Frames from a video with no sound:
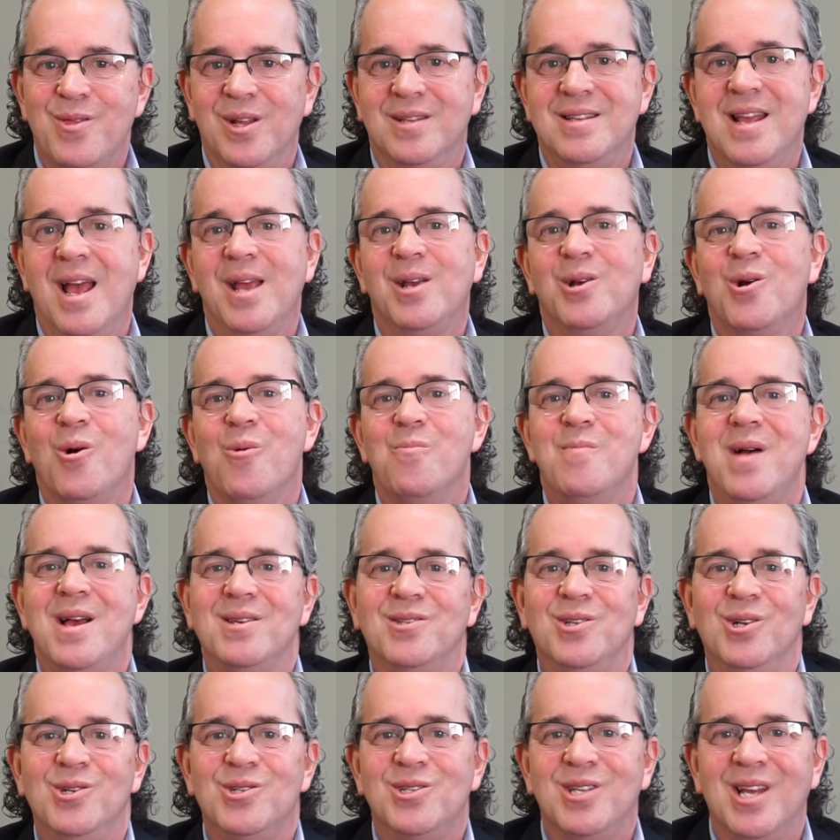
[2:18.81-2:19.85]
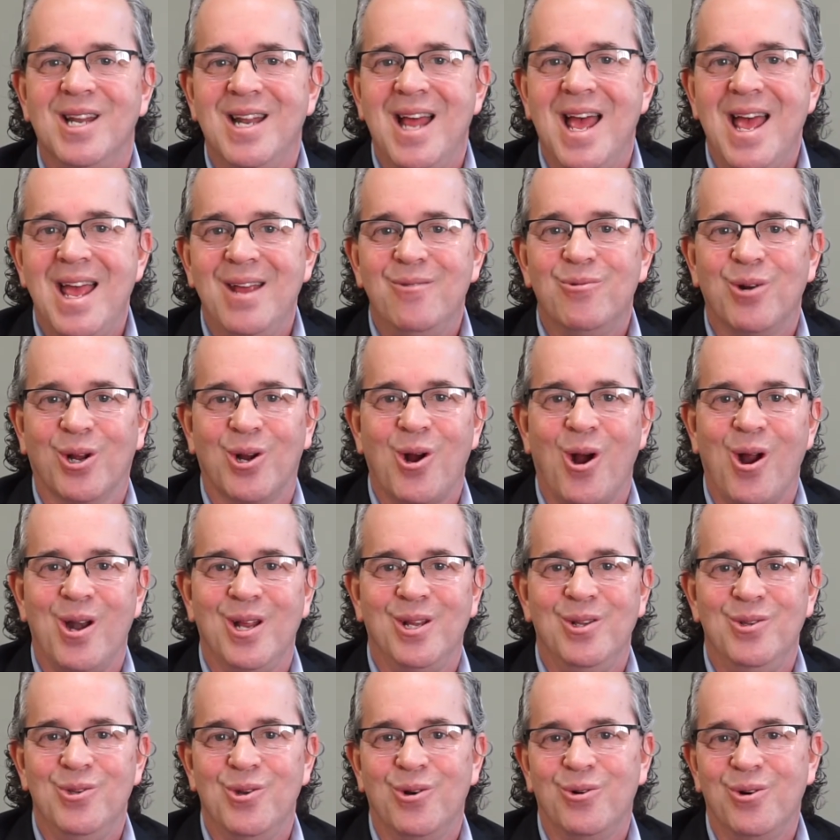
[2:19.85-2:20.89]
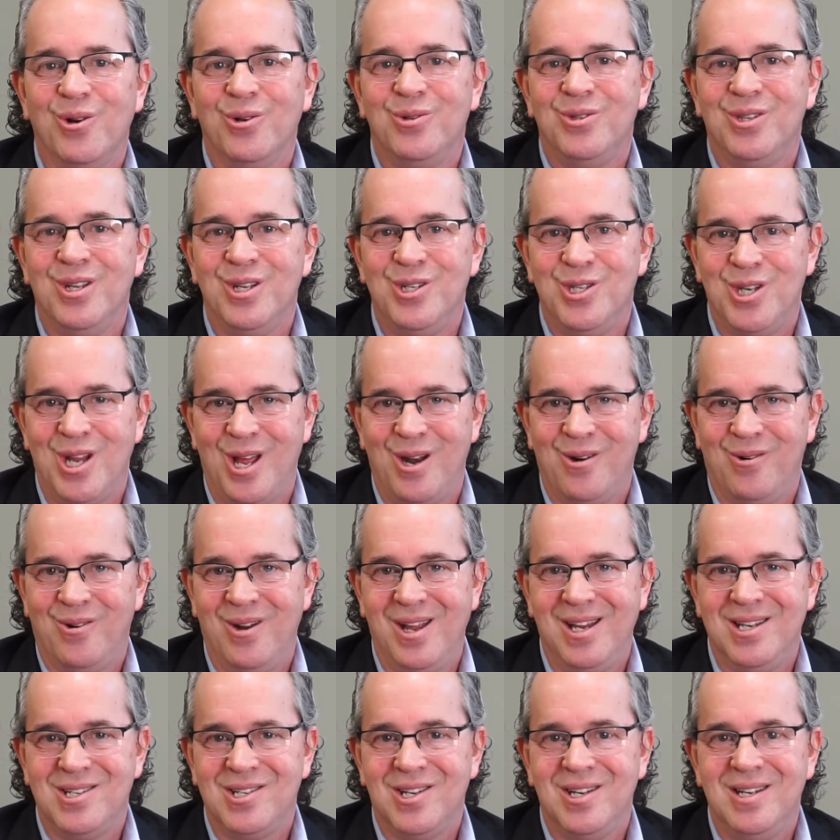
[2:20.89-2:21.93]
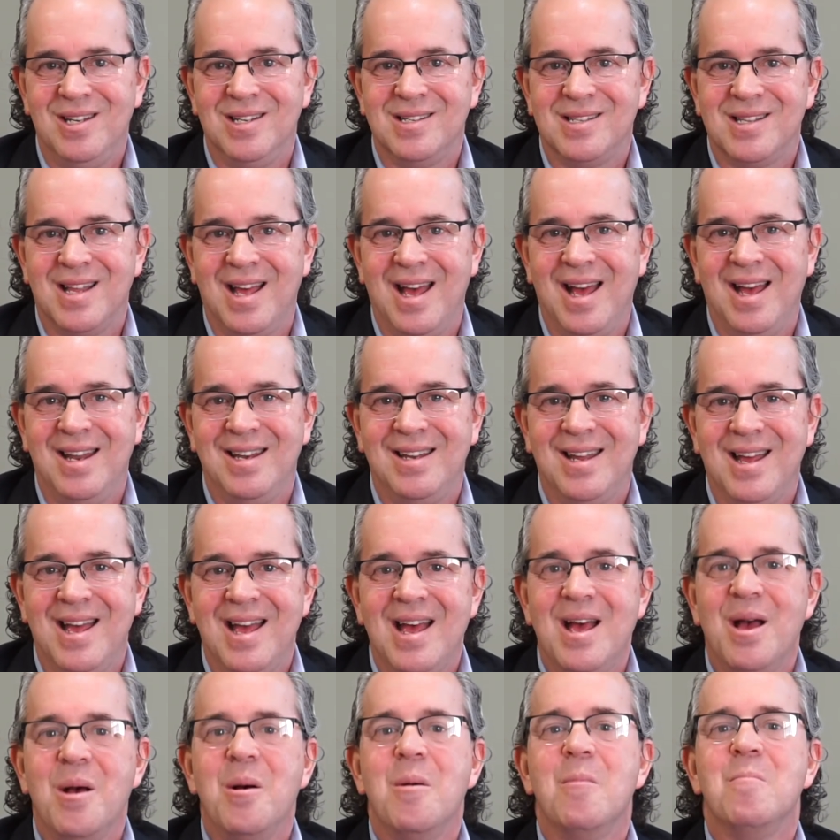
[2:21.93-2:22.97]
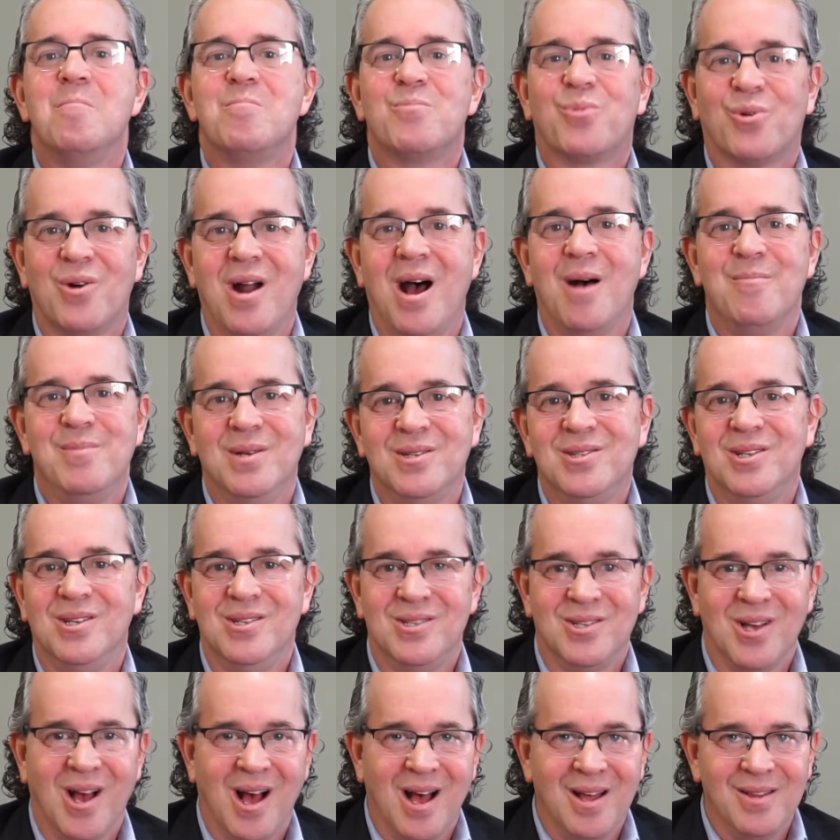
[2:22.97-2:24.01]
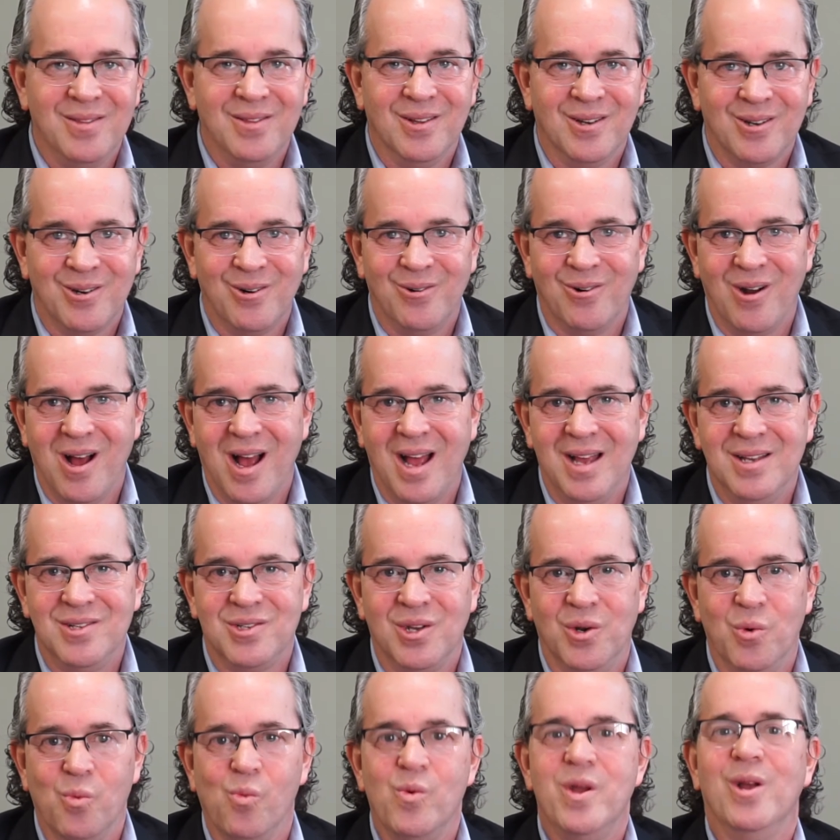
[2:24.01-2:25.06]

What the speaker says: The take-home message today regarding neurodegeneration is that promise is on the horizon.